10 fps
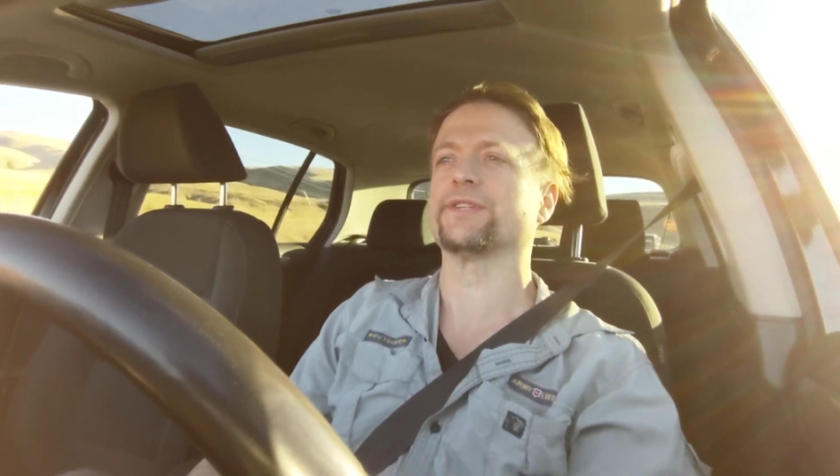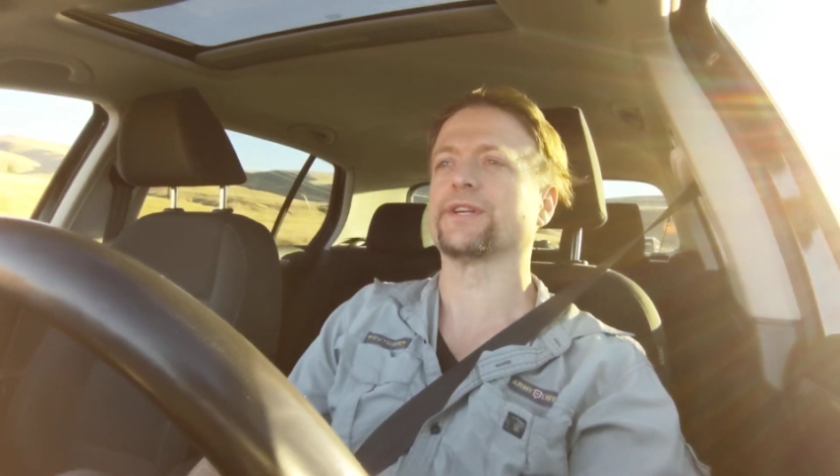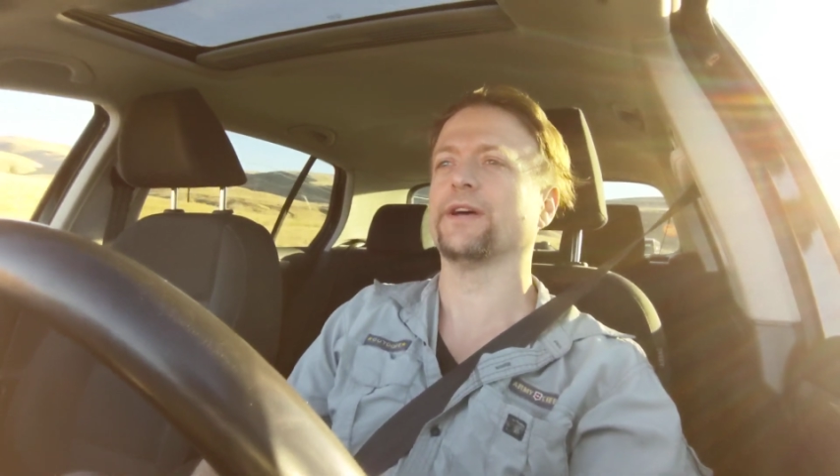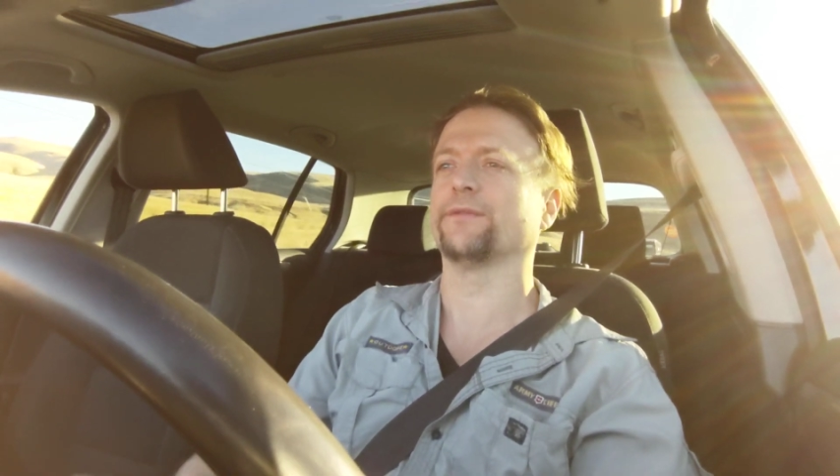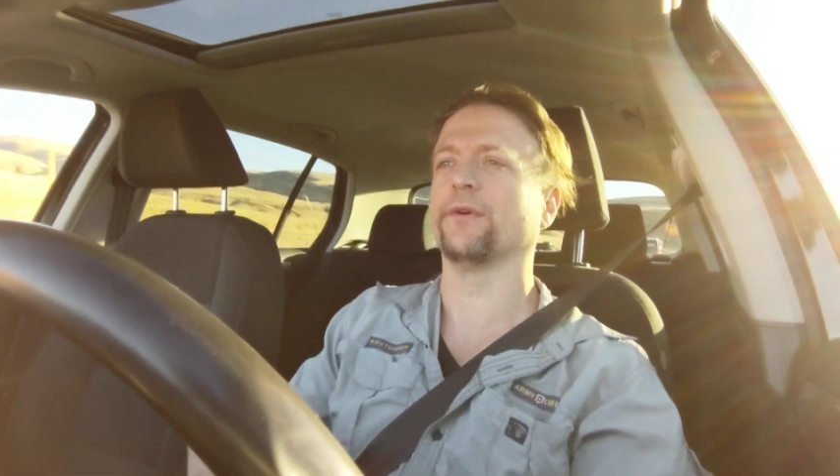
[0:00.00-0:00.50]

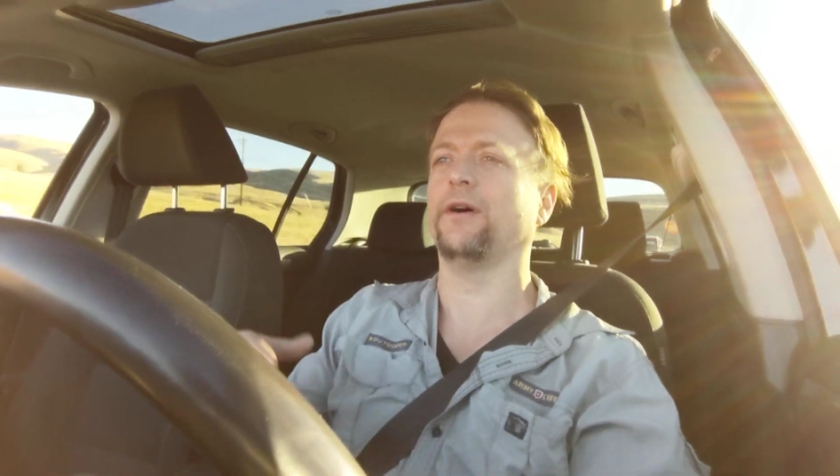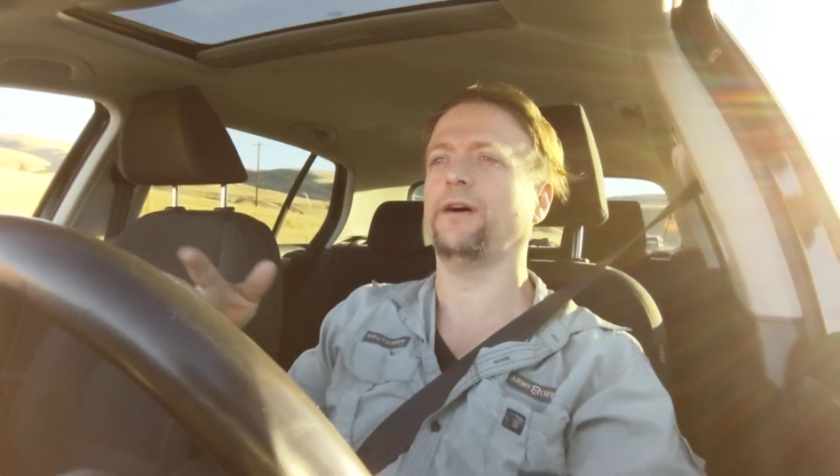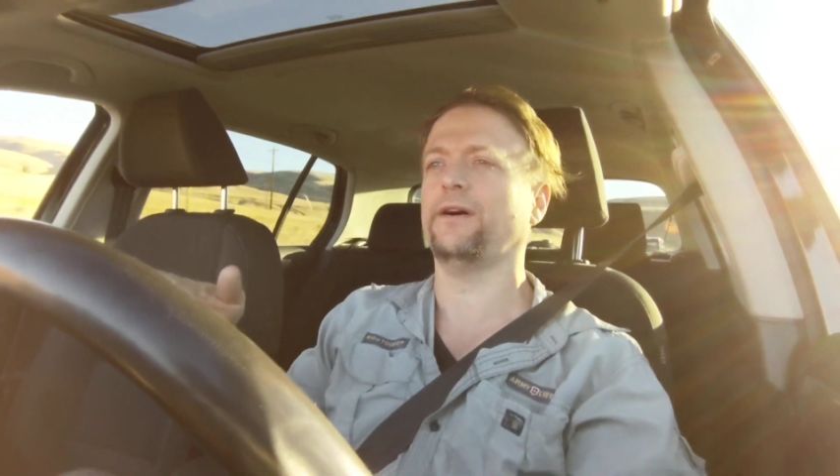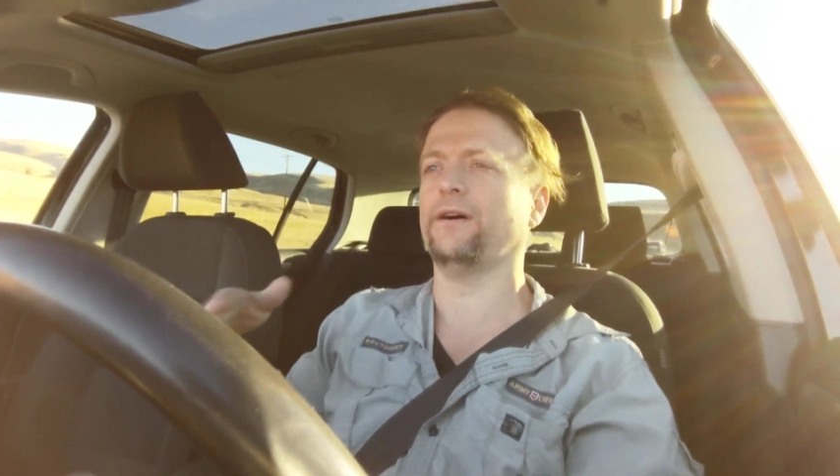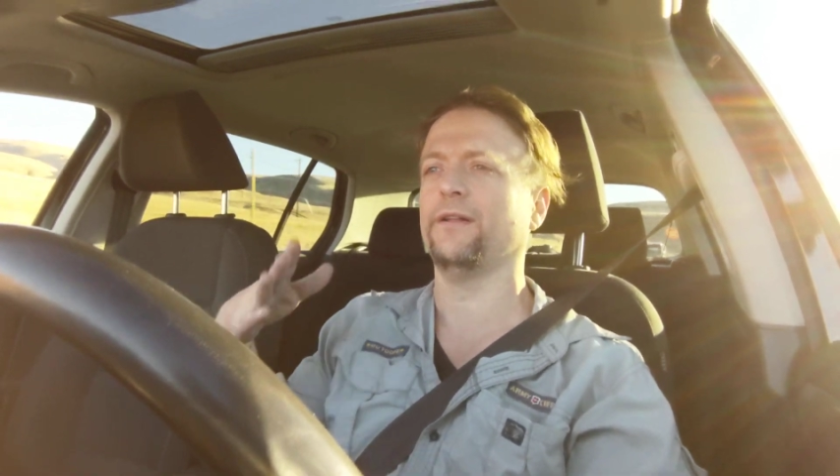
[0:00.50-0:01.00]
it's gone through
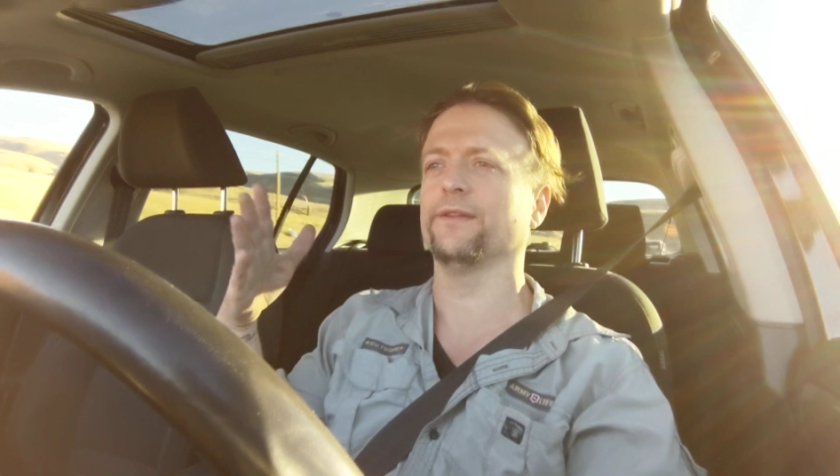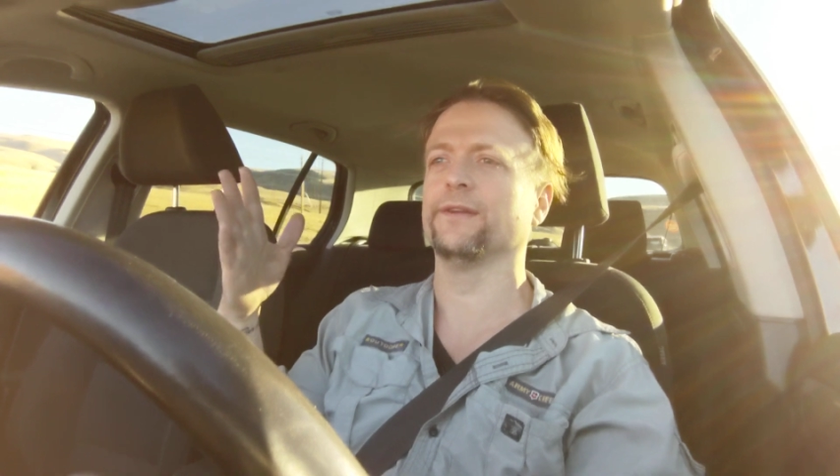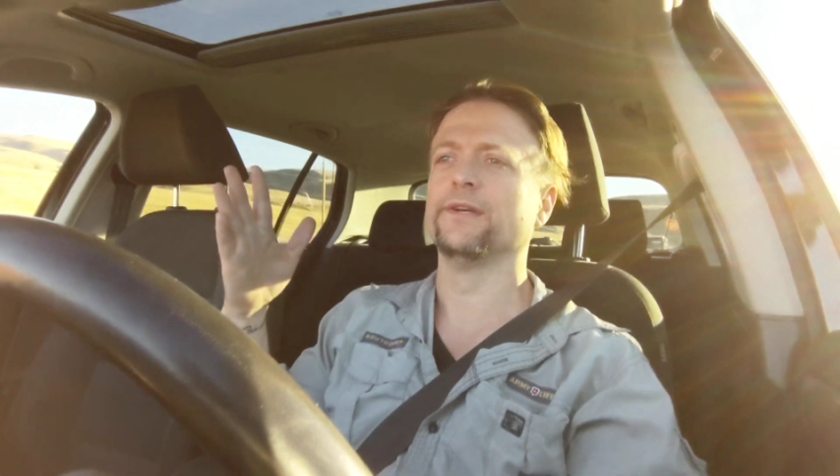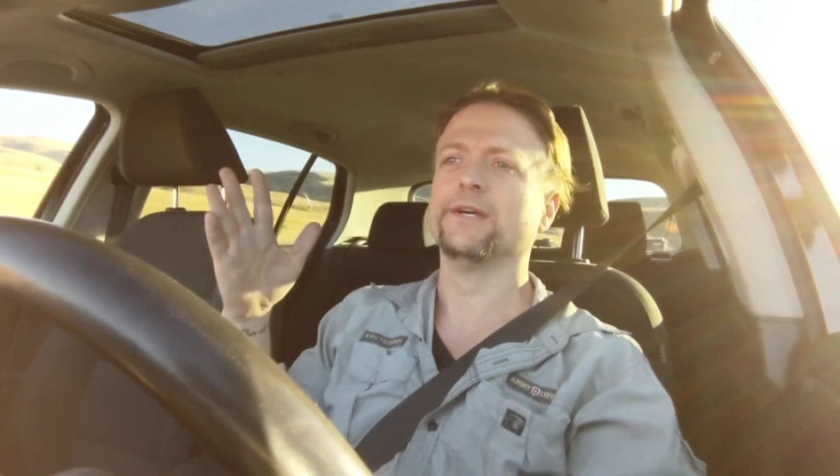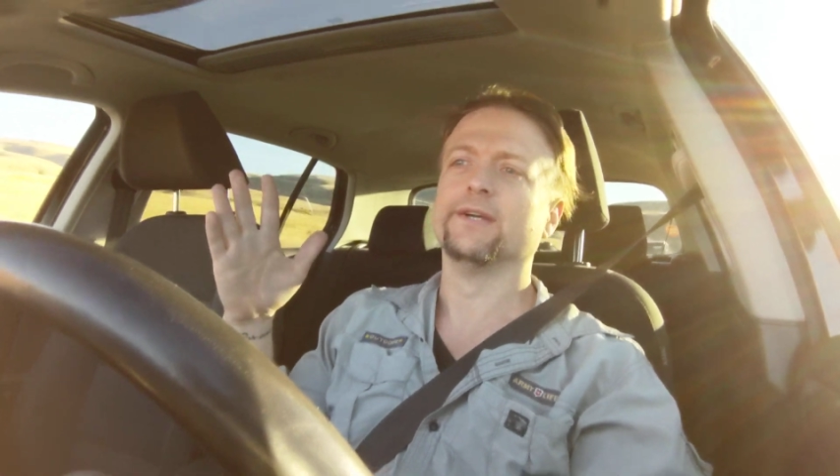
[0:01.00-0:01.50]
all
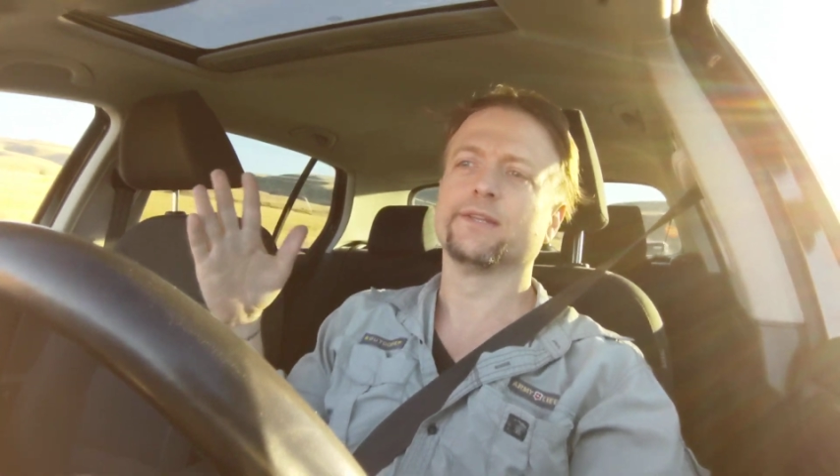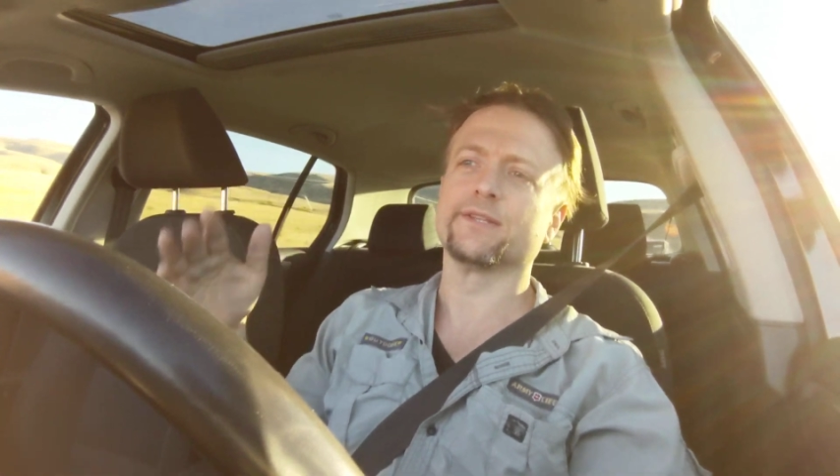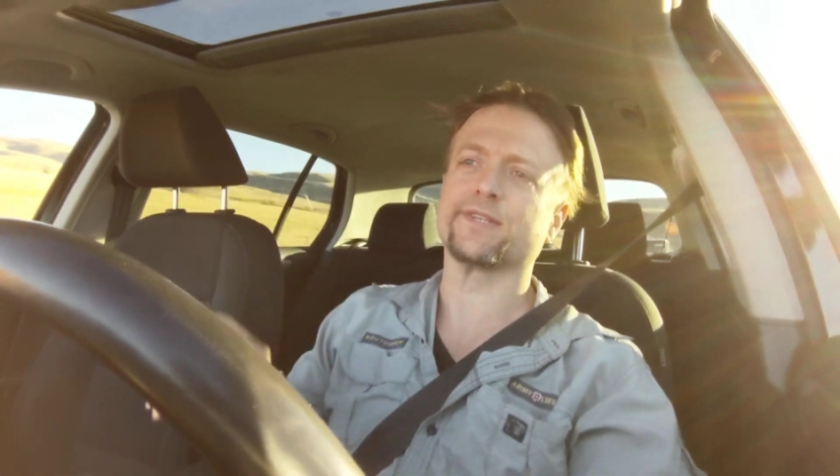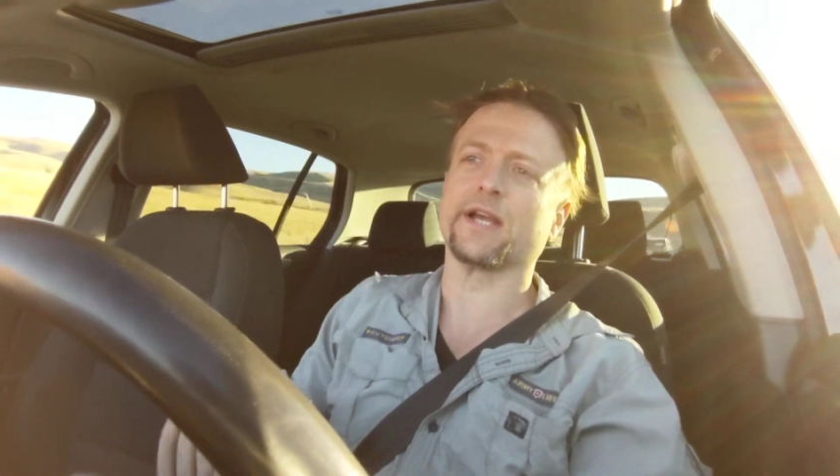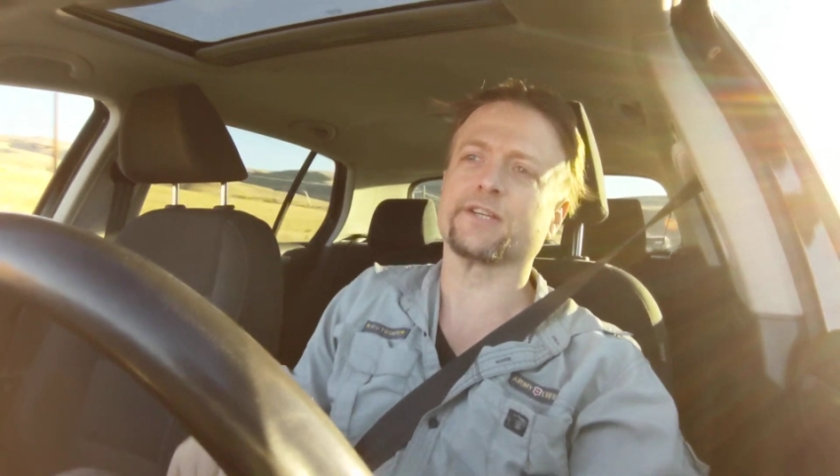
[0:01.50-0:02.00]

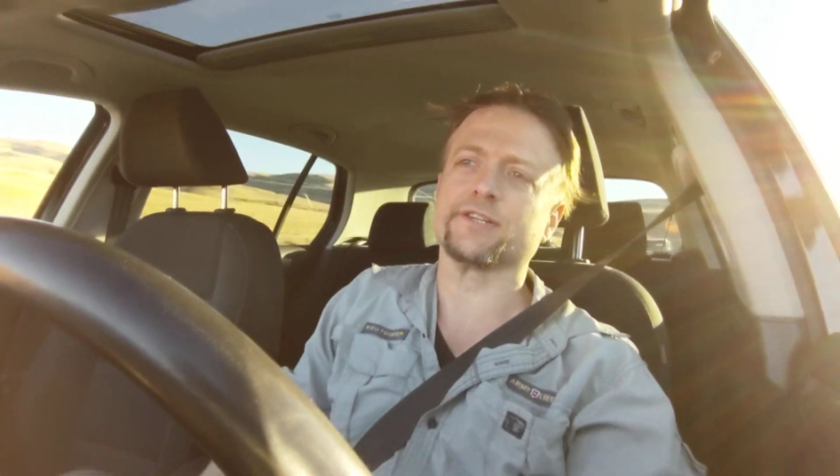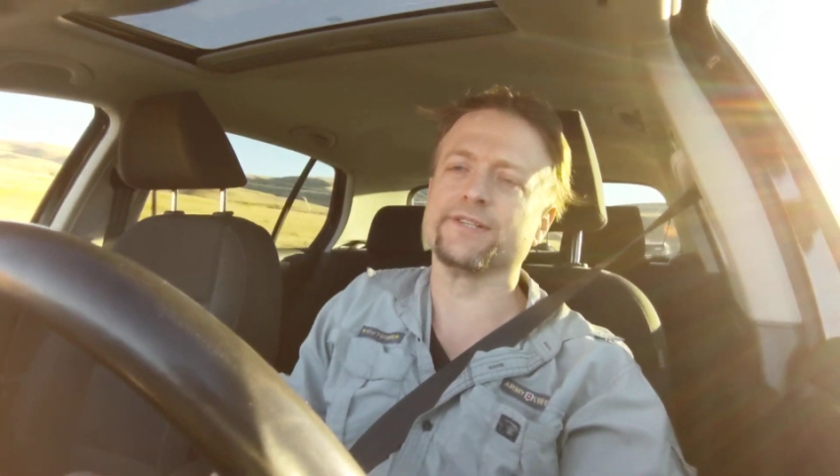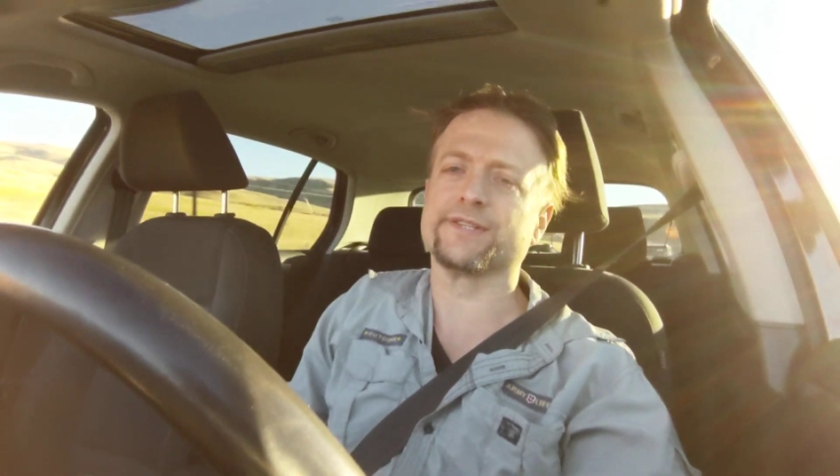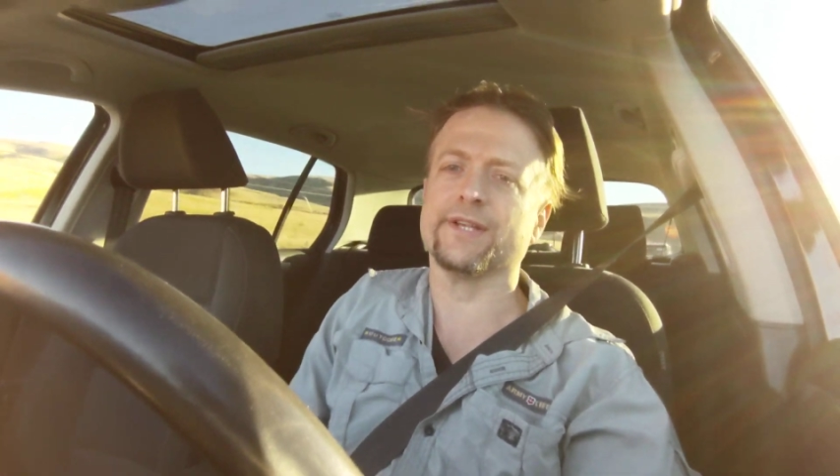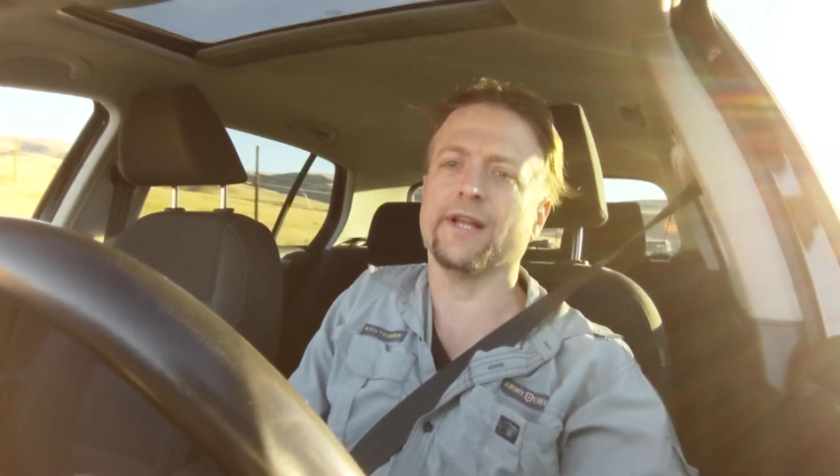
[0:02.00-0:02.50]
the
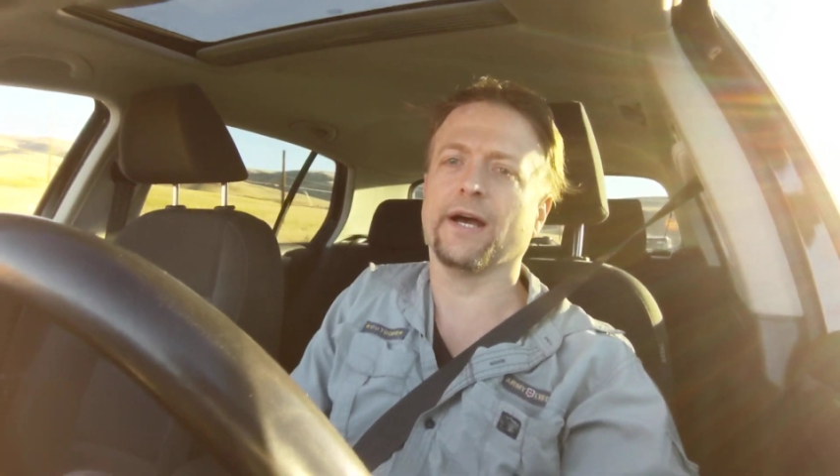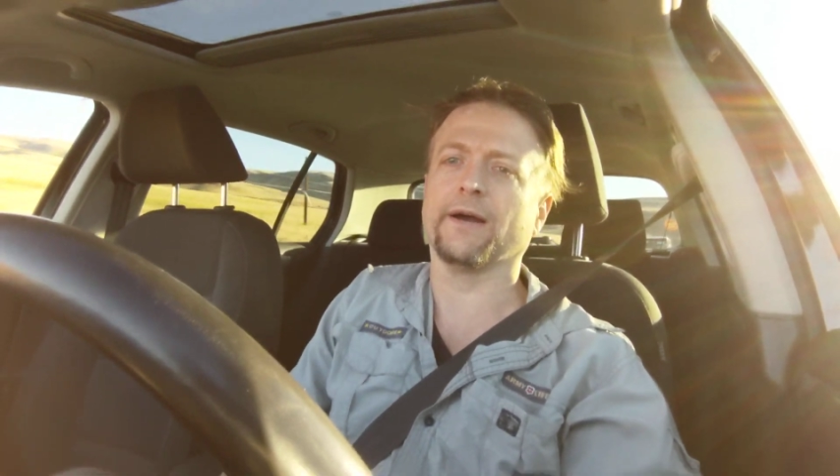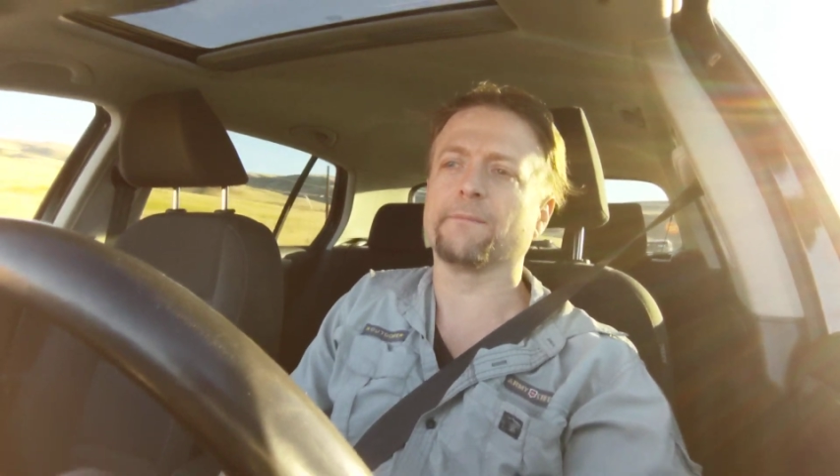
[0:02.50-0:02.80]
sections, and